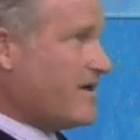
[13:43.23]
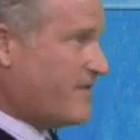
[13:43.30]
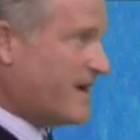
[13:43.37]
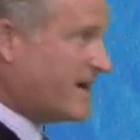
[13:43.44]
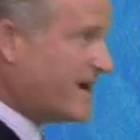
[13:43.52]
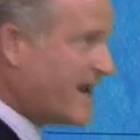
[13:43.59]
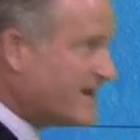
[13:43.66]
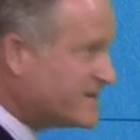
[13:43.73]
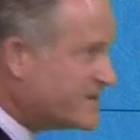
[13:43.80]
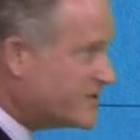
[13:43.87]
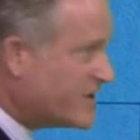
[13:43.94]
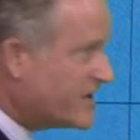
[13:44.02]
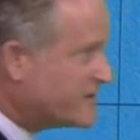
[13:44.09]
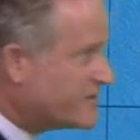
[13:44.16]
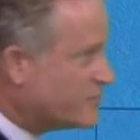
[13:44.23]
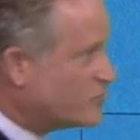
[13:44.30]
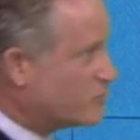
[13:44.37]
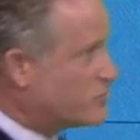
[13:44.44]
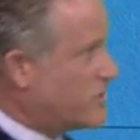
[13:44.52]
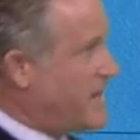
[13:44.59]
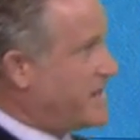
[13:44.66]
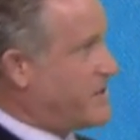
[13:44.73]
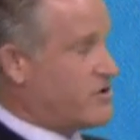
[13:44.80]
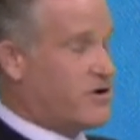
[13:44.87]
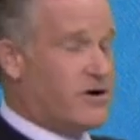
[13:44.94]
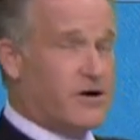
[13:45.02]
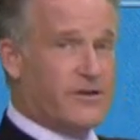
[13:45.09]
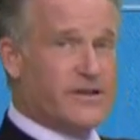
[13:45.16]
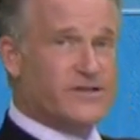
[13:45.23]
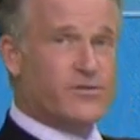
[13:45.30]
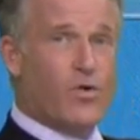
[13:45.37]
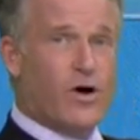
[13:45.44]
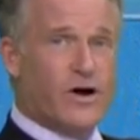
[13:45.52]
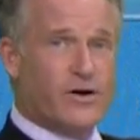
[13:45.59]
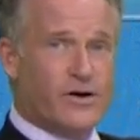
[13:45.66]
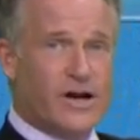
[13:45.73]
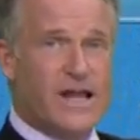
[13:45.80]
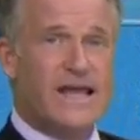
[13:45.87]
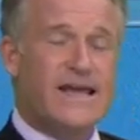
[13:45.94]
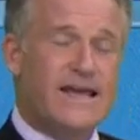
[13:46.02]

then it has a chance of dragging all this water